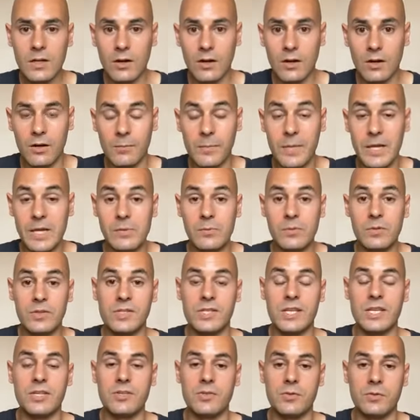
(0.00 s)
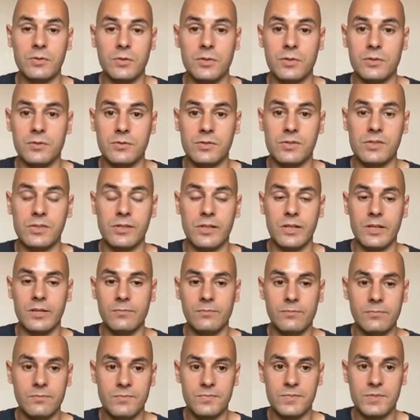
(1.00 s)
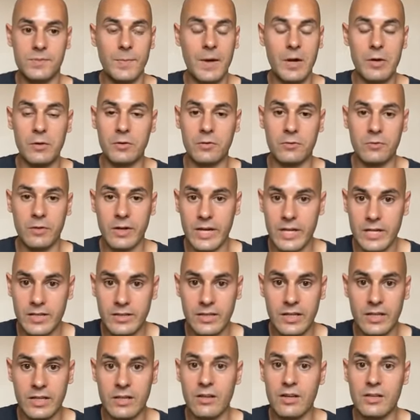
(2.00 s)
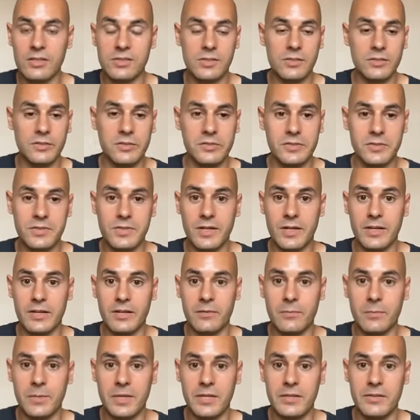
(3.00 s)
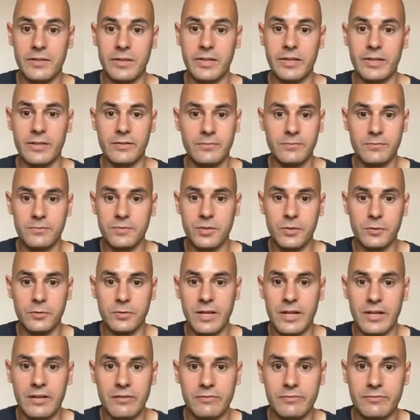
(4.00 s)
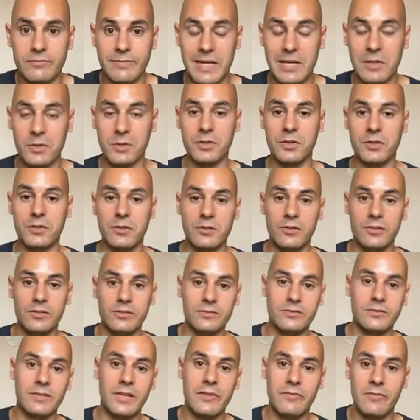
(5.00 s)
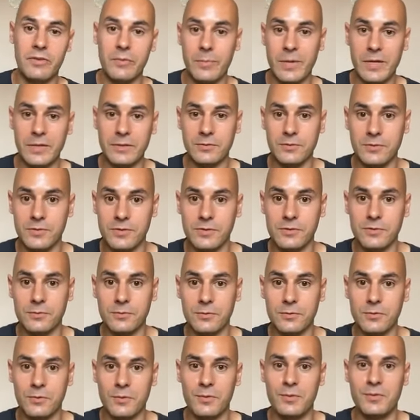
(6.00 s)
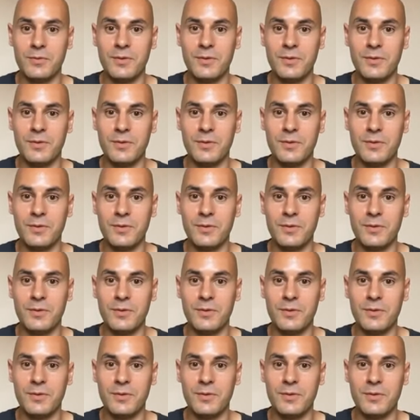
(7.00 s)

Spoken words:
are made with essential oils, so they smell great, they last a long time, and they don't have alcohol and heavy metals and all